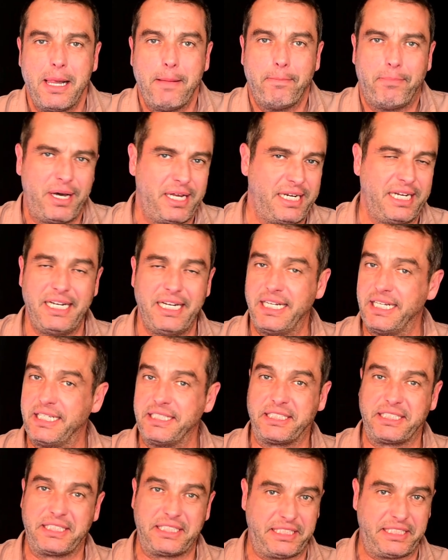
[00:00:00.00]
but it
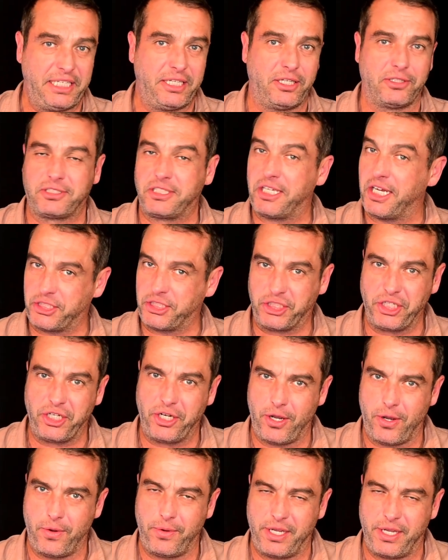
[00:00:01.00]
is still touch and
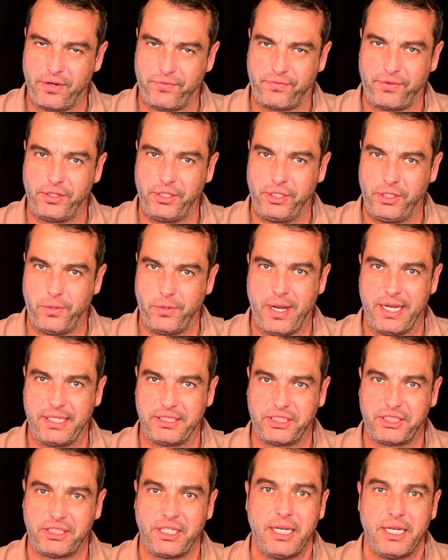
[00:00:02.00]
go here for the
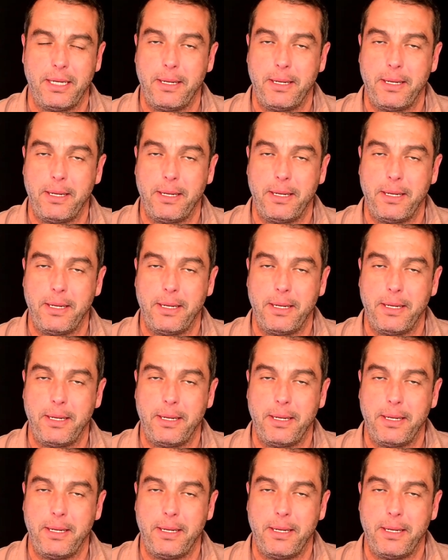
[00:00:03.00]
US.